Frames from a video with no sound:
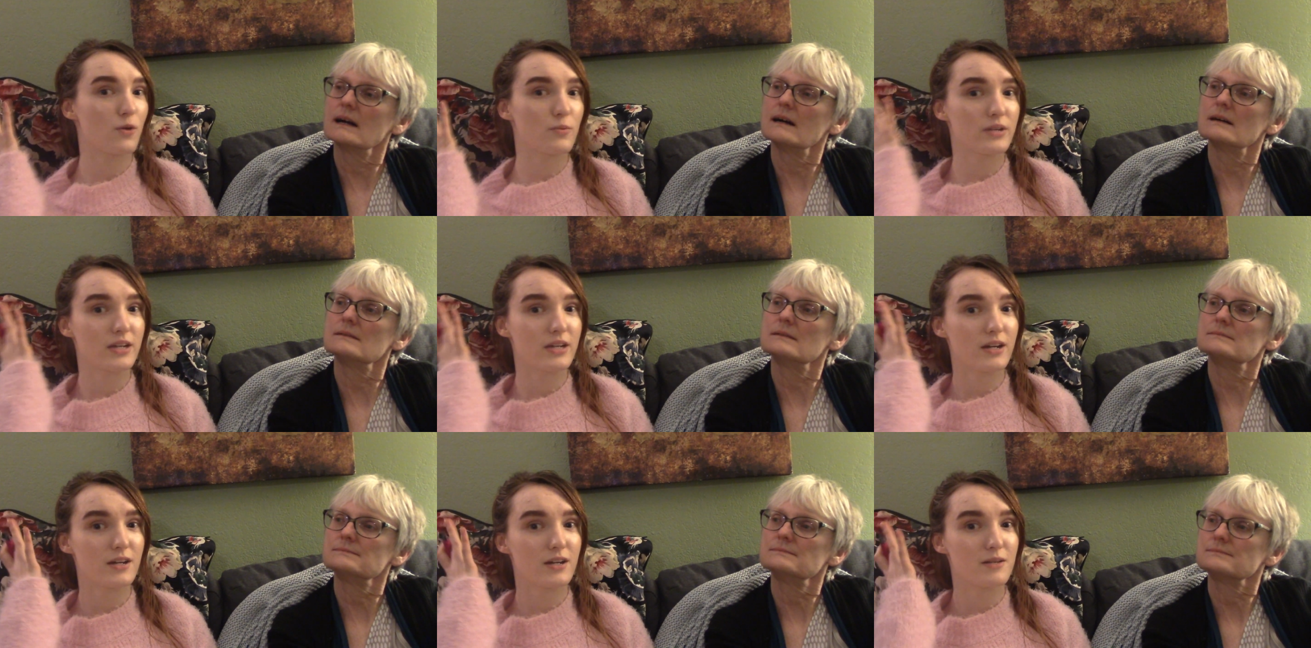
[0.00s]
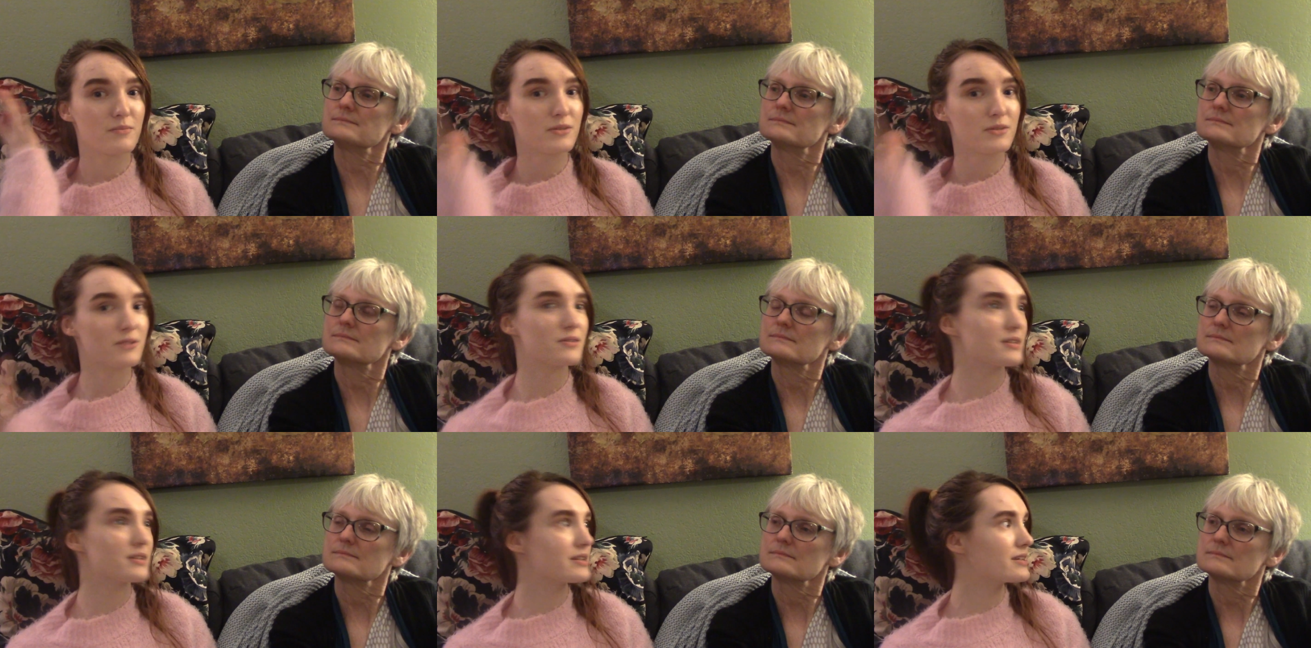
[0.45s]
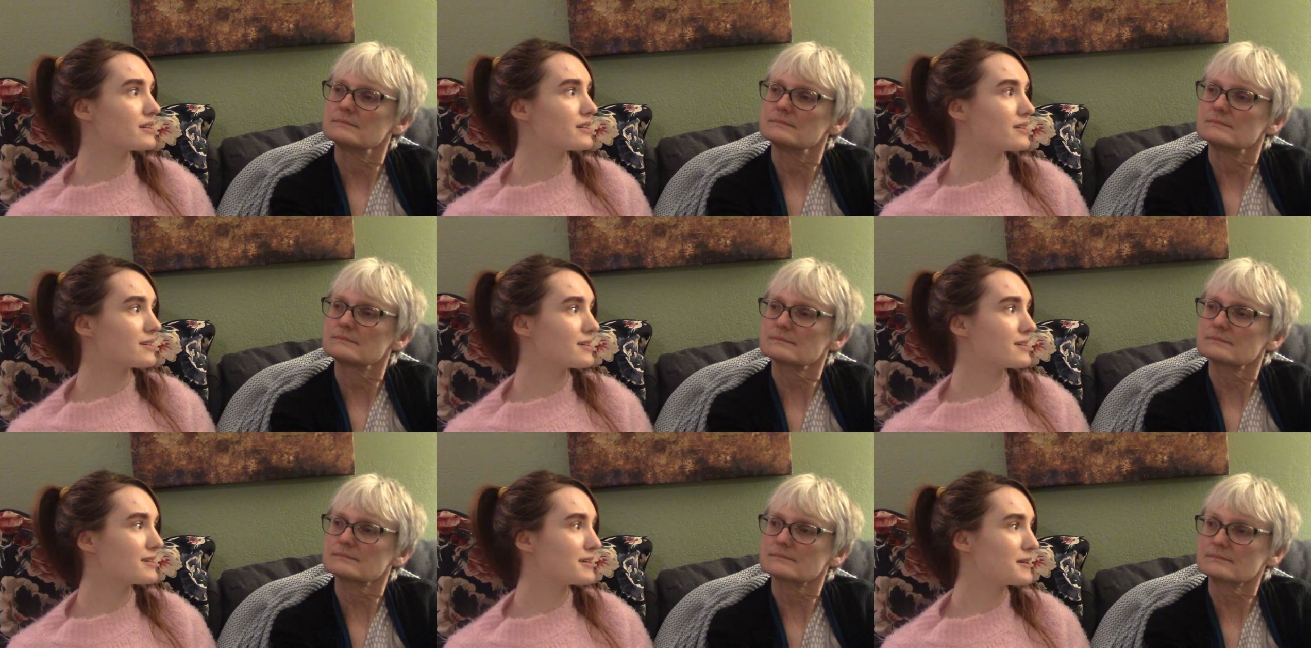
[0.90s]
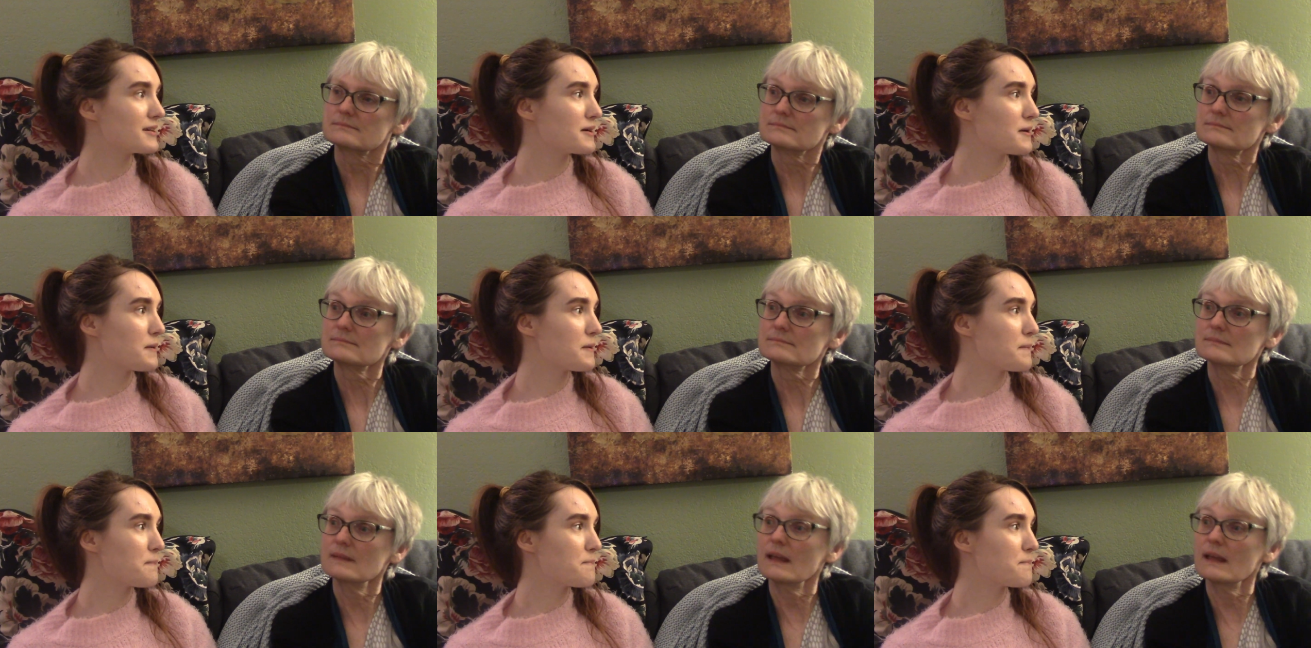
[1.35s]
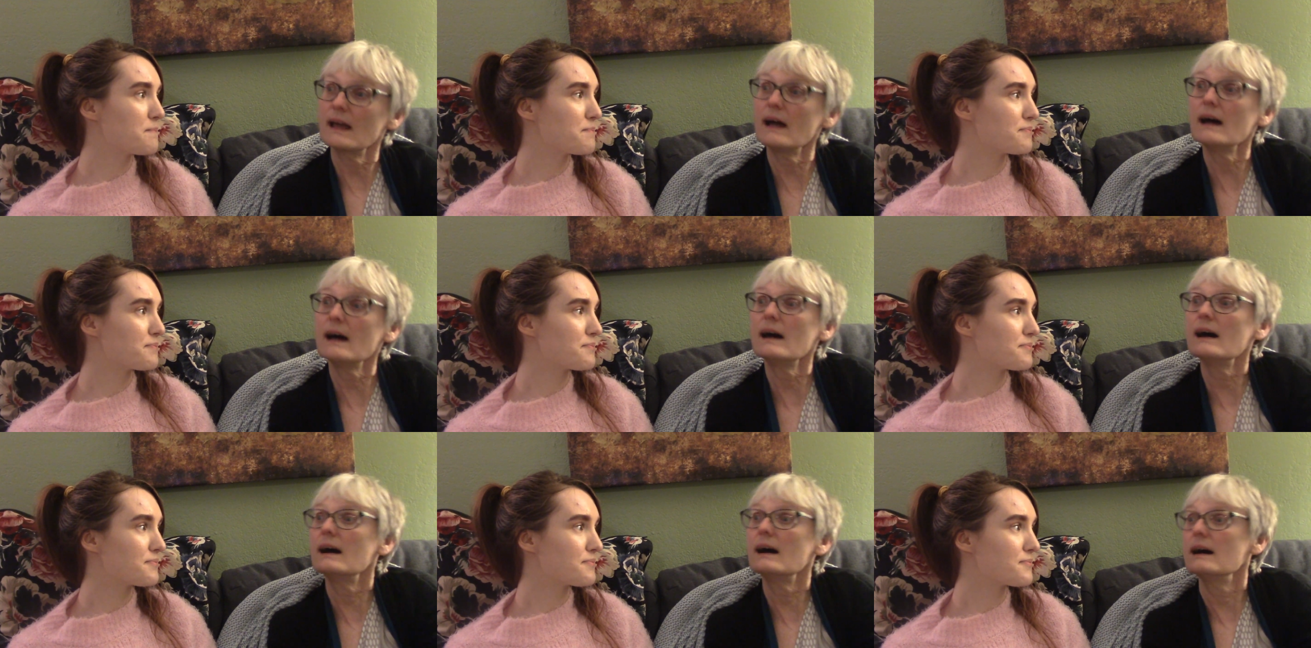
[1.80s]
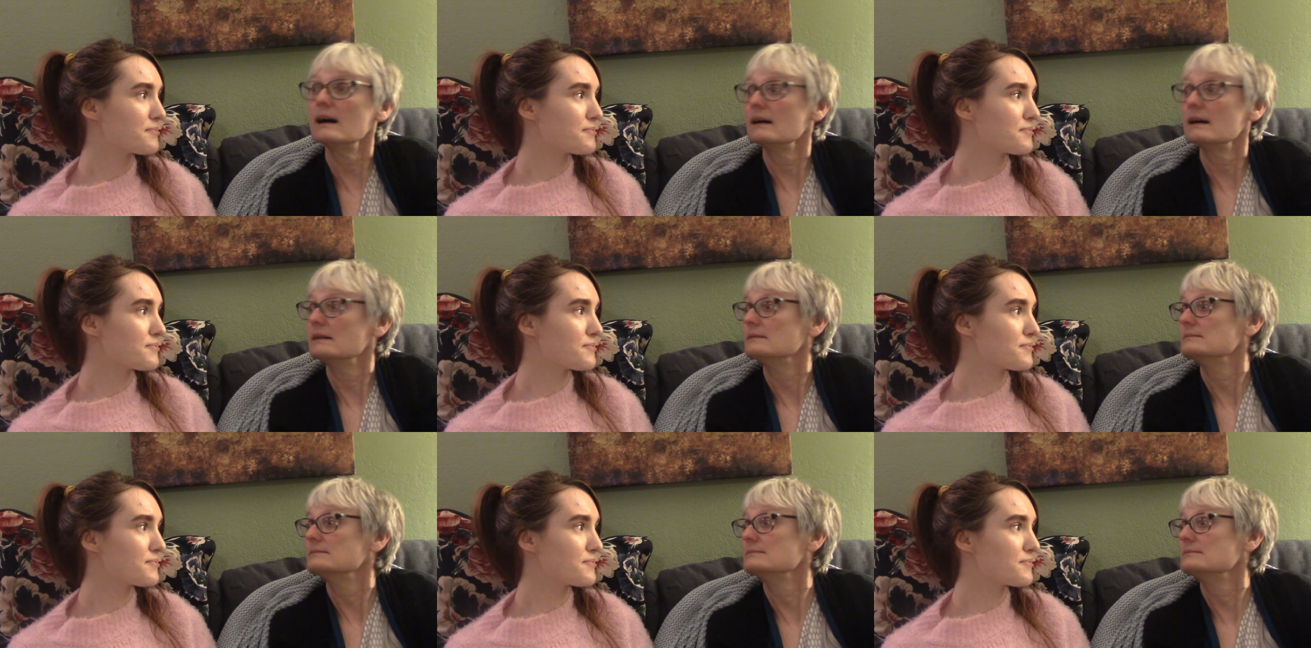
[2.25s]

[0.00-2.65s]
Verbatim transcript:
Speaker 1: So we get our mutiny. Yeah.